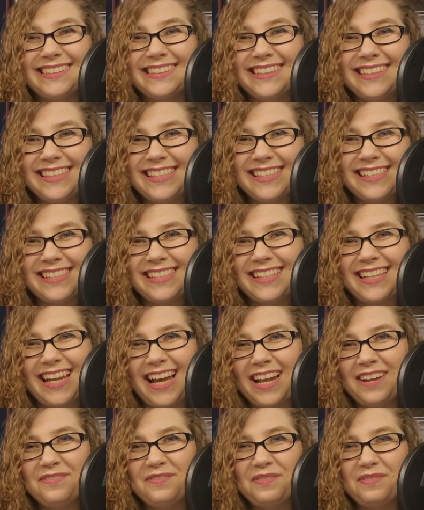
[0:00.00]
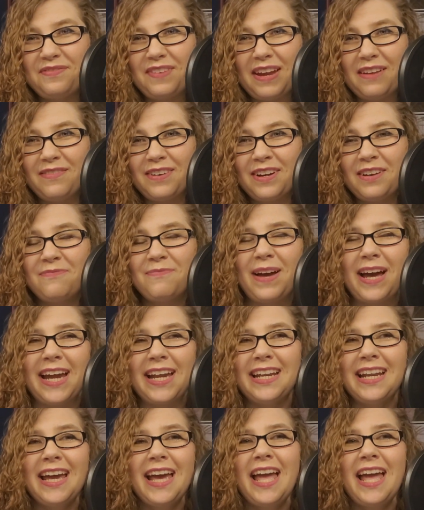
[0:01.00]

It's kind of a favorite of mine,